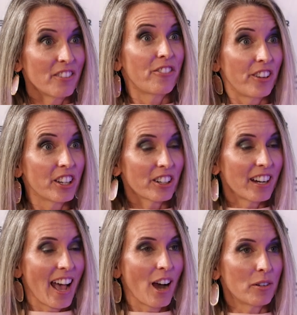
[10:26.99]
And figure
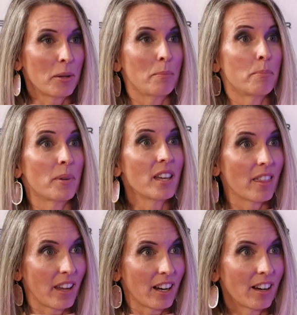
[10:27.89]
it out and be
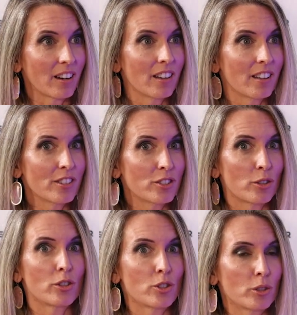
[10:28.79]
there
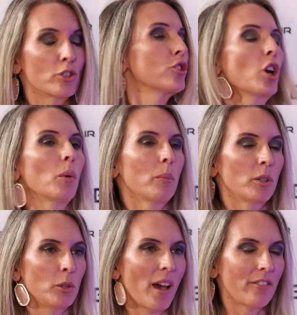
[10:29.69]
so that you can show up
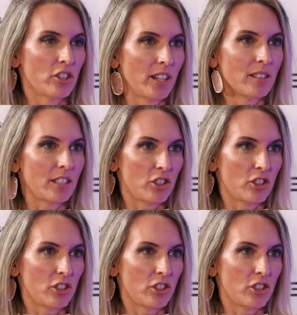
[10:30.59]
when you have a chance to